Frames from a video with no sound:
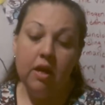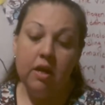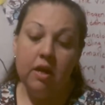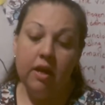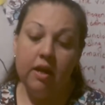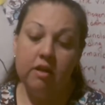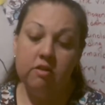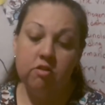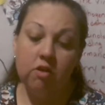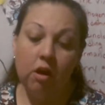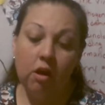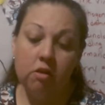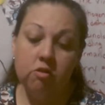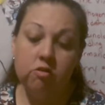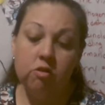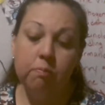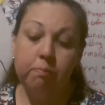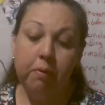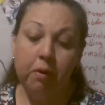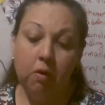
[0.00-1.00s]
It has
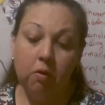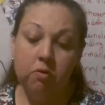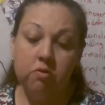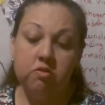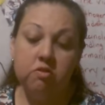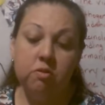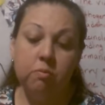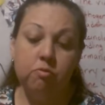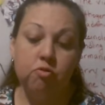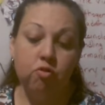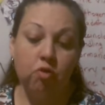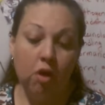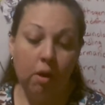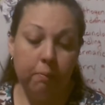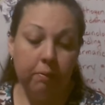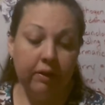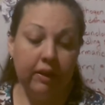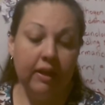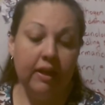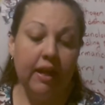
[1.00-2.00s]
also posed some
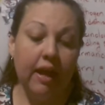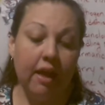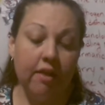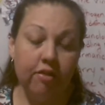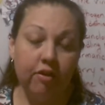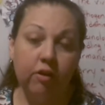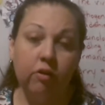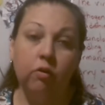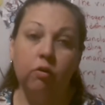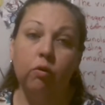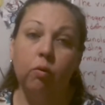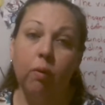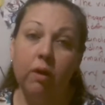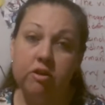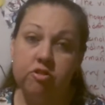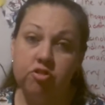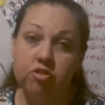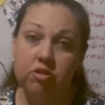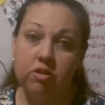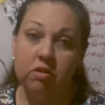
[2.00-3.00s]
troubling ethical
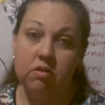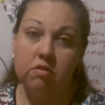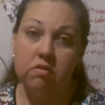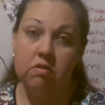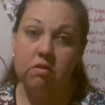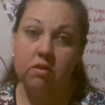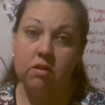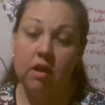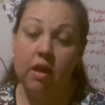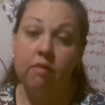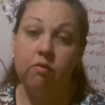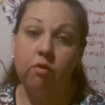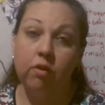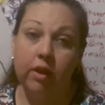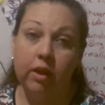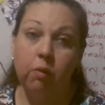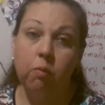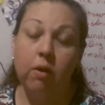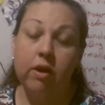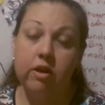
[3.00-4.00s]
questions, and I
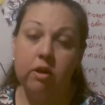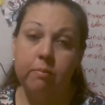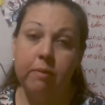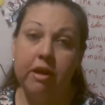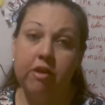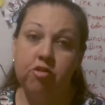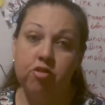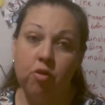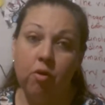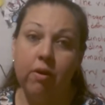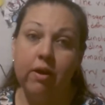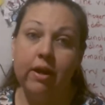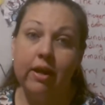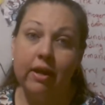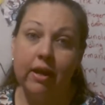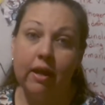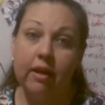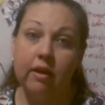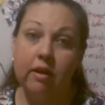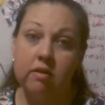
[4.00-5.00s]
really wanted to make sure I
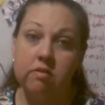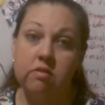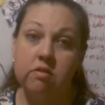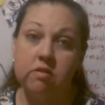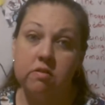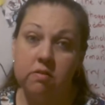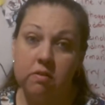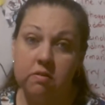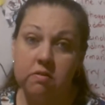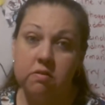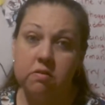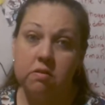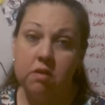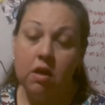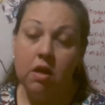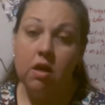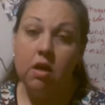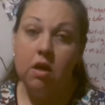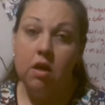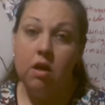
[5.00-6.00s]
hit on this, because this,